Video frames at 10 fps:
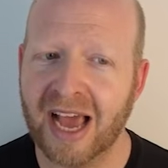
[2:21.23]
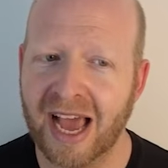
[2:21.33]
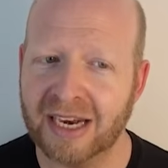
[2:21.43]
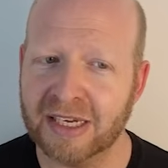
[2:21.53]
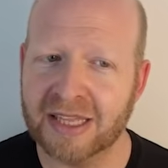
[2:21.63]

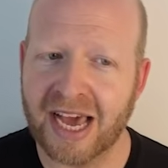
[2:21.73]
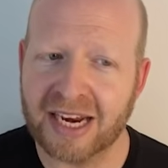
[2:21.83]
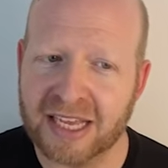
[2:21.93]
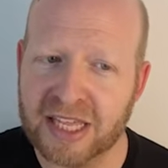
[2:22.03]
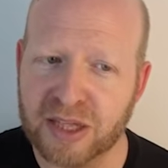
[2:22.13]
And that
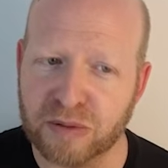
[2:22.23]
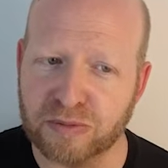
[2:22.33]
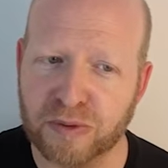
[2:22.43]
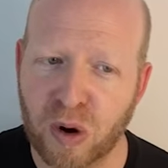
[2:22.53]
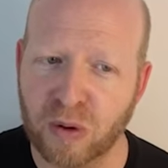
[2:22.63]
is the
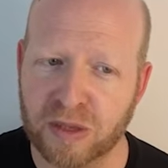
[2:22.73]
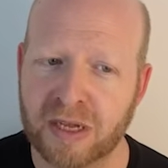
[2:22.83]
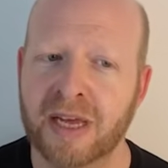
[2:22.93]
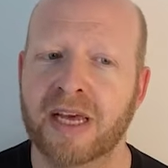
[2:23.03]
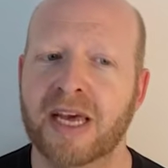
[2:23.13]
role.
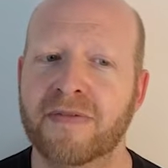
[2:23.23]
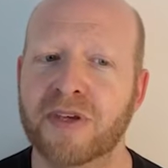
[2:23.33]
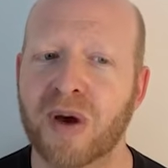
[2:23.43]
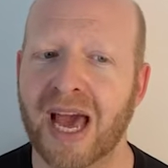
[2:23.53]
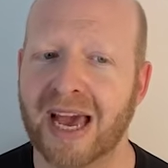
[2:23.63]
If
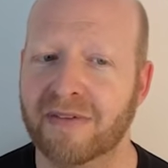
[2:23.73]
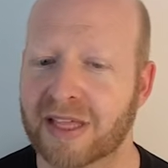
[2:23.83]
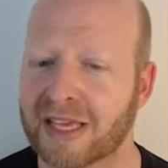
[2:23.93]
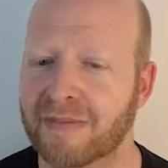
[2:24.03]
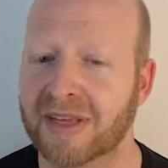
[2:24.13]
you have
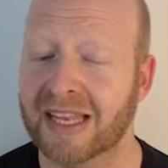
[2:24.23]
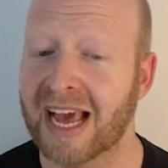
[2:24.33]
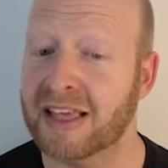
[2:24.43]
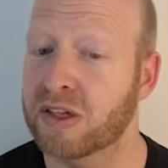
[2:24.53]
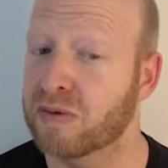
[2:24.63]
something that
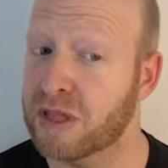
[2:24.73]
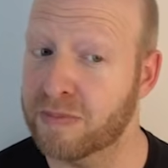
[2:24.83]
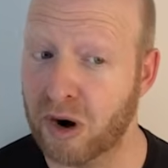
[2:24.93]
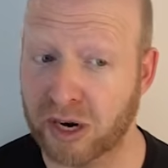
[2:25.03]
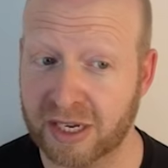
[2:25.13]
has to do with
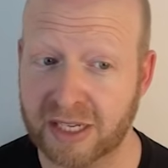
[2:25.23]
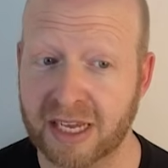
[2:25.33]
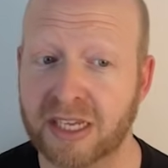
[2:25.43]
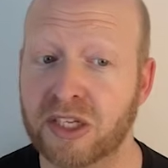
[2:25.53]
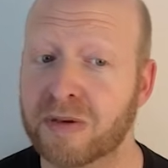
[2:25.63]

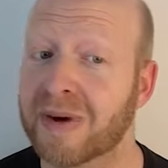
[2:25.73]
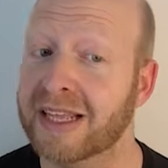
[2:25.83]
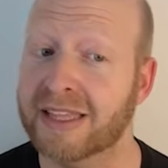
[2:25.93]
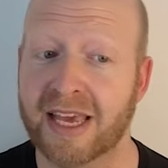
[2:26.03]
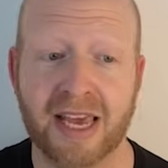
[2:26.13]
marketing, you
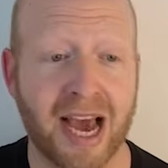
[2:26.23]
might say,